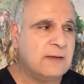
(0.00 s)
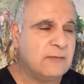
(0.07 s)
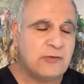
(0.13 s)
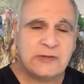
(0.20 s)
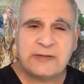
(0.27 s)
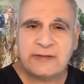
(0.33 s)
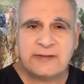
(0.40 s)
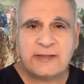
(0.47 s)

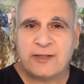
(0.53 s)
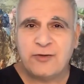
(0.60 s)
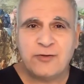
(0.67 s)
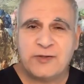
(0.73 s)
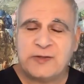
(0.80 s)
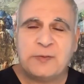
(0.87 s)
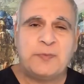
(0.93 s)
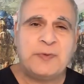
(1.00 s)
No, it's not, it's not
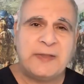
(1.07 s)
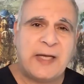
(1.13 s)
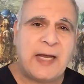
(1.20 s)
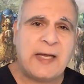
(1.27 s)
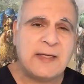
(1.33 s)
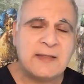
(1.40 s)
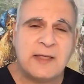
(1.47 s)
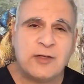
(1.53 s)
your C P
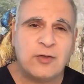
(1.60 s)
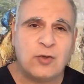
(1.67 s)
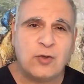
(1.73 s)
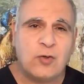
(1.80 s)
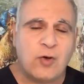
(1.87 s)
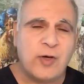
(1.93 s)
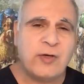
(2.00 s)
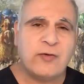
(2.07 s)
A. It's not your
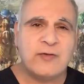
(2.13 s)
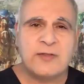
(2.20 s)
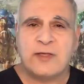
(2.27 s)
lawyer.